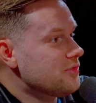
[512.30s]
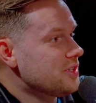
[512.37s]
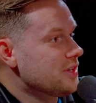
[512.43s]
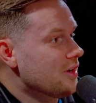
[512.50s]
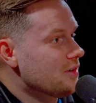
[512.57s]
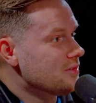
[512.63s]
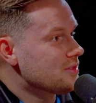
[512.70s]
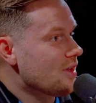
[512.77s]

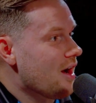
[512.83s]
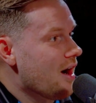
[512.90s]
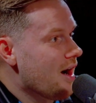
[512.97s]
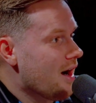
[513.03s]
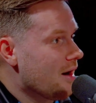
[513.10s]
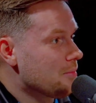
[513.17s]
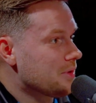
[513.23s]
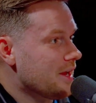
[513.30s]
videos,
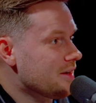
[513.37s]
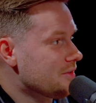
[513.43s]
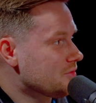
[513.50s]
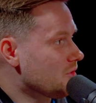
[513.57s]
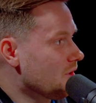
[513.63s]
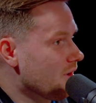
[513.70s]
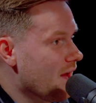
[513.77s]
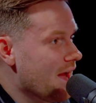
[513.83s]
I'm glad I've
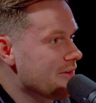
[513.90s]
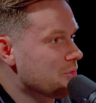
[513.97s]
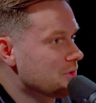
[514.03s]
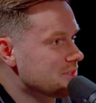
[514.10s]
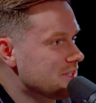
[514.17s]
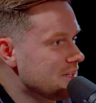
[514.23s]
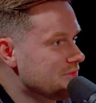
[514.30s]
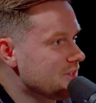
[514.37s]
got
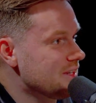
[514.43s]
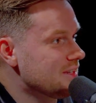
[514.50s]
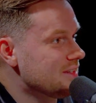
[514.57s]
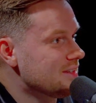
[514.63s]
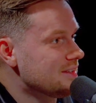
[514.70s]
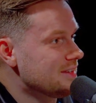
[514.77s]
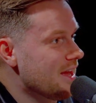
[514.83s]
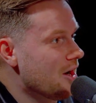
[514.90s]
F1
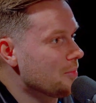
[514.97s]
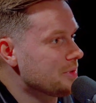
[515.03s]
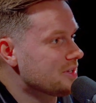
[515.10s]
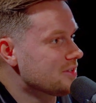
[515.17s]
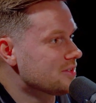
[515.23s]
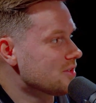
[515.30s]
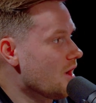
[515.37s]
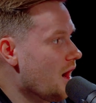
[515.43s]
TV now,
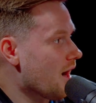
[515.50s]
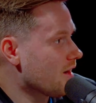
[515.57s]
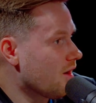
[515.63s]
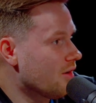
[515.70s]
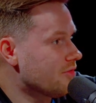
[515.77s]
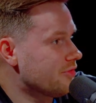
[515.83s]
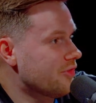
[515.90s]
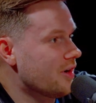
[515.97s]
because I
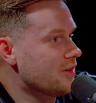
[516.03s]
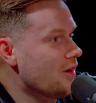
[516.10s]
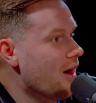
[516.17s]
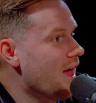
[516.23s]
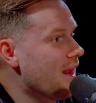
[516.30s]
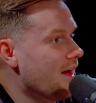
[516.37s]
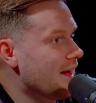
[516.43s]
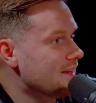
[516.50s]
can't find
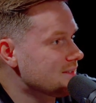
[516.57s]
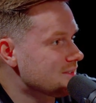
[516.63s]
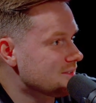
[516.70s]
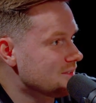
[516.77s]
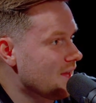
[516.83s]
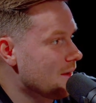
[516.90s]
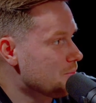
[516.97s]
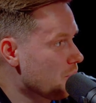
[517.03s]
highlights,
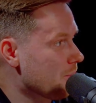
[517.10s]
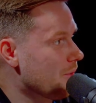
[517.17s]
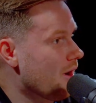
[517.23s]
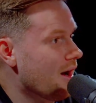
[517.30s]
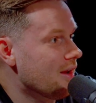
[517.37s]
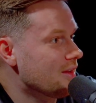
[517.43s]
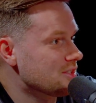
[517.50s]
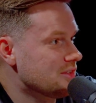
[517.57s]
proper
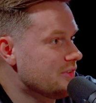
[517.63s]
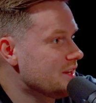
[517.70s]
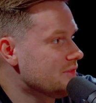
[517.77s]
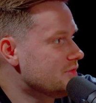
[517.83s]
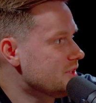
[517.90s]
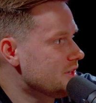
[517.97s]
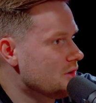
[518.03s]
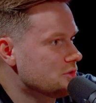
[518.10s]
highlights of any
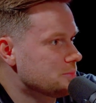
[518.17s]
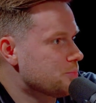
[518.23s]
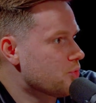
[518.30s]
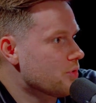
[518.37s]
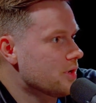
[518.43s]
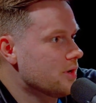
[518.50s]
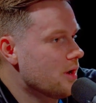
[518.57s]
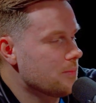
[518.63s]
videos
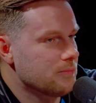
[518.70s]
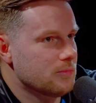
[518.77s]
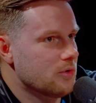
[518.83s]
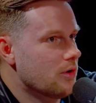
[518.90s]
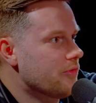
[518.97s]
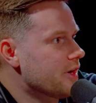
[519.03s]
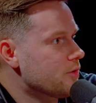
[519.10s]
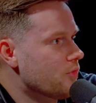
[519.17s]

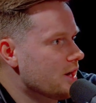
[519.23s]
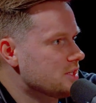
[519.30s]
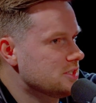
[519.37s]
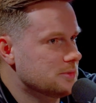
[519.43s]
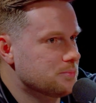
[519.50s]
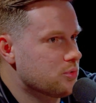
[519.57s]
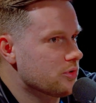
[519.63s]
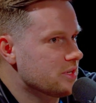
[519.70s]
of any
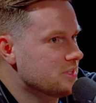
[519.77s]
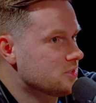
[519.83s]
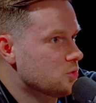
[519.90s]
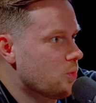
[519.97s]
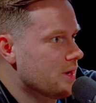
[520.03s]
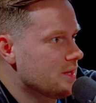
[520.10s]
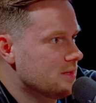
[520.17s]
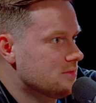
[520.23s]
races pre
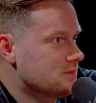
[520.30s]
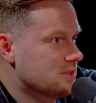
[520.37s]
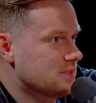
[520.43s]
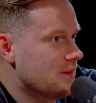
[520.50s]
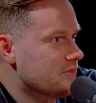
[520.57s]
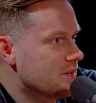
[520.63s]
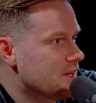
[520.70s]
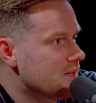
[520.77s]

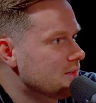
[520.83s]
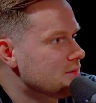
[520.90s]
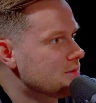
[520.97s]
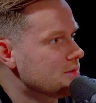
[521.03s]
2017.